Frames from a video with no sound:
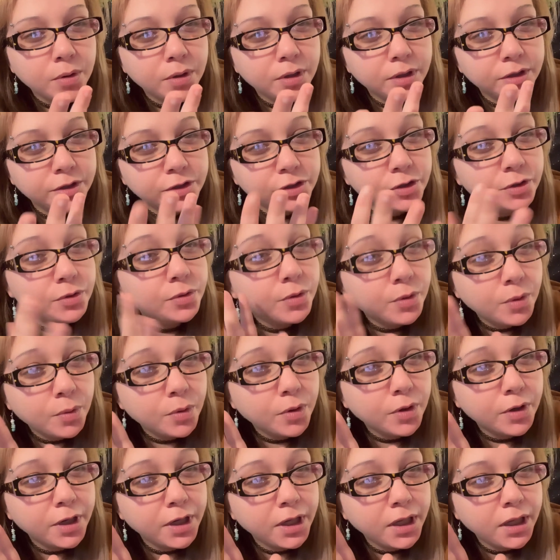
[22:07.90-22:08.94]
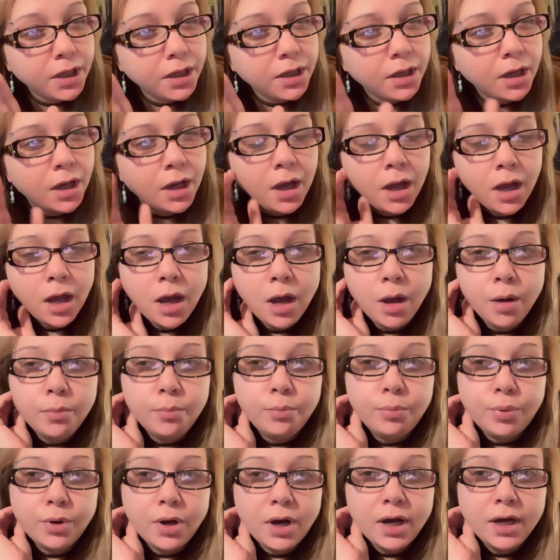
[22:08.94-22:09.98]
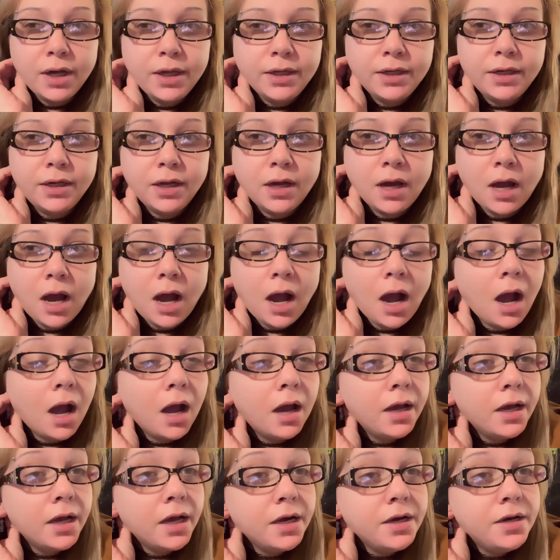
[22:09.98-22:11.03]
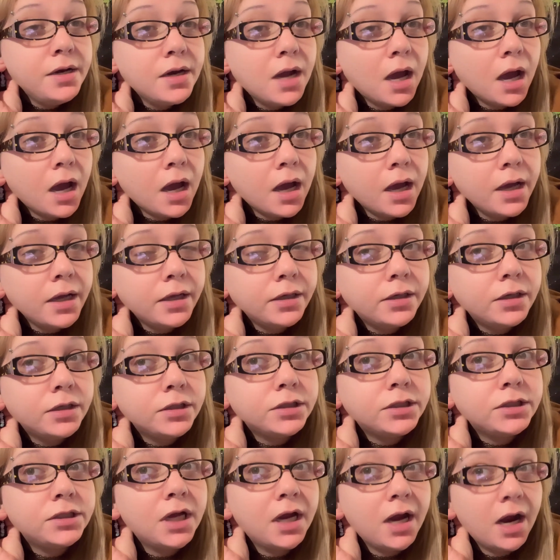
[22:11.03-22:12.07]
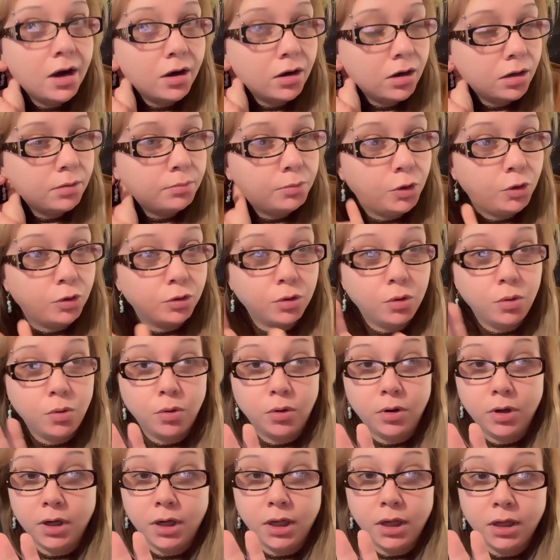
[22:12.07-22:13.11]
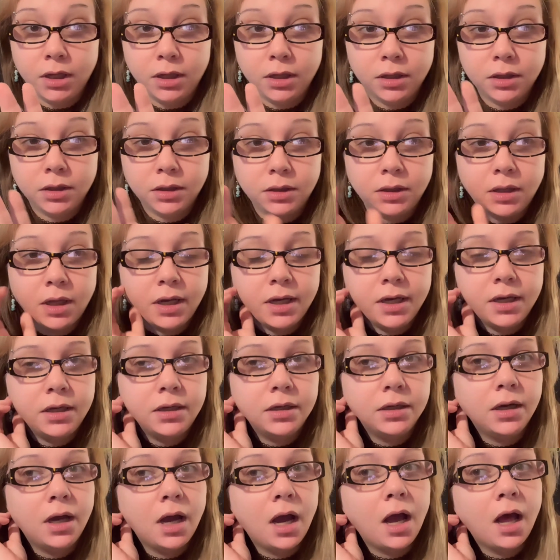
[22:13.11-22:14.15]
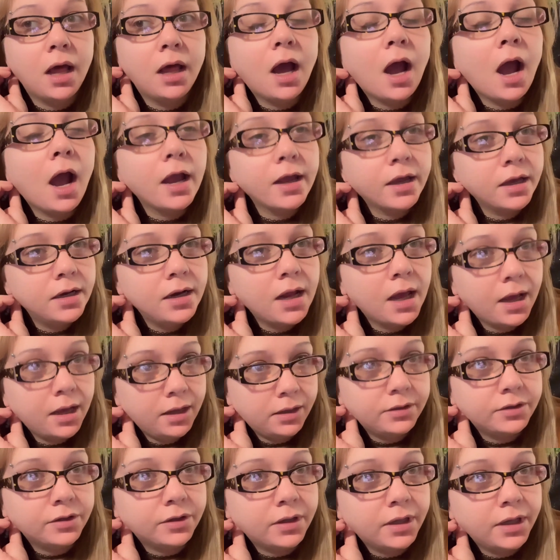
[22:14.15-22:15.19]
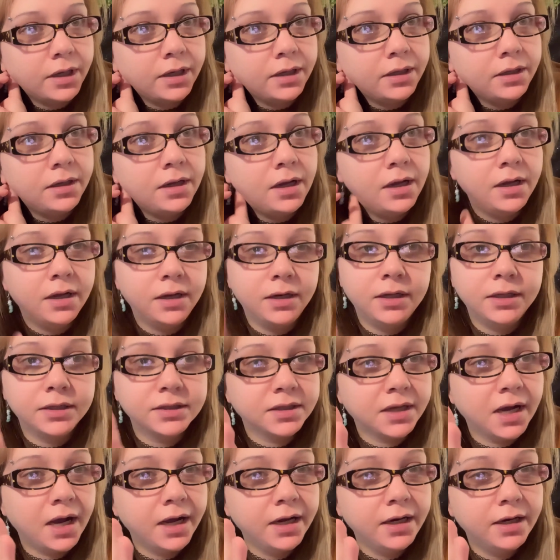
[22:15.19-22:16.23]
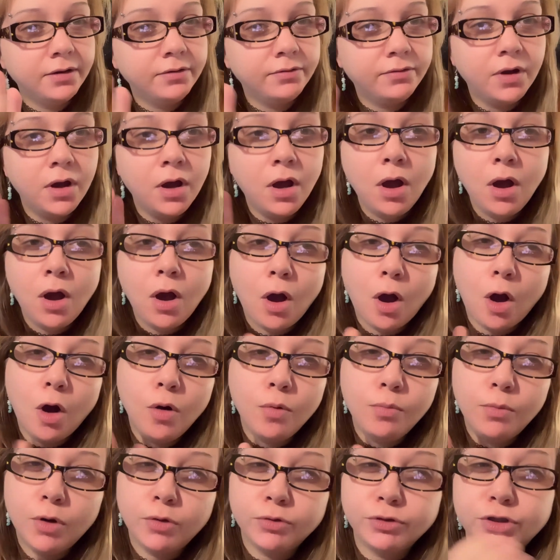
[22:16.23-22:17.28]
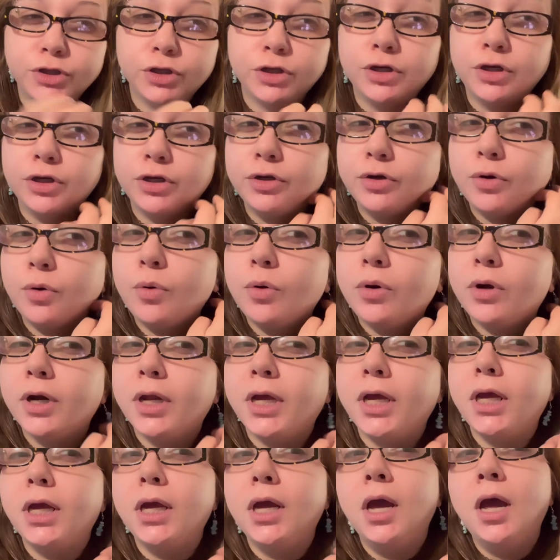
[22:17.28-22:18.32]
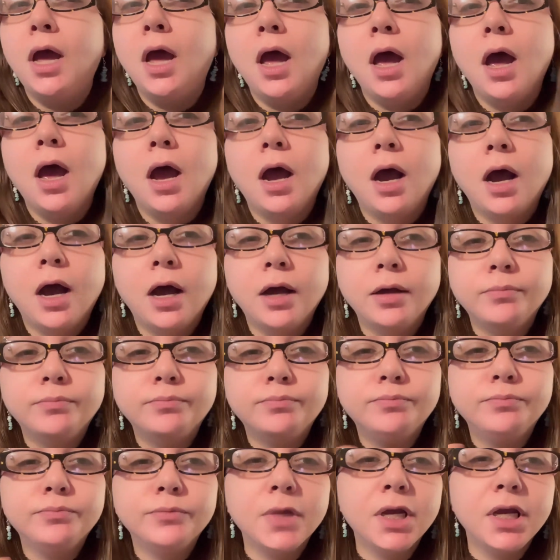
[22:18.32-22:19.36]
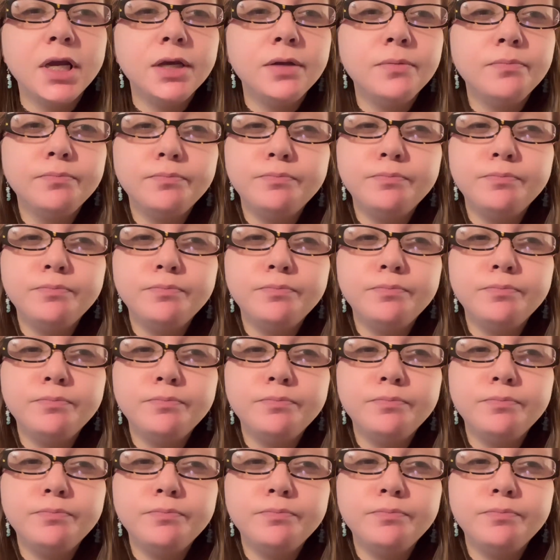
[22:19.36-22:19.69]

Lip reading: too corny, but not terrible corny. Like, I can handle it. And it's kind of almost a good corny. It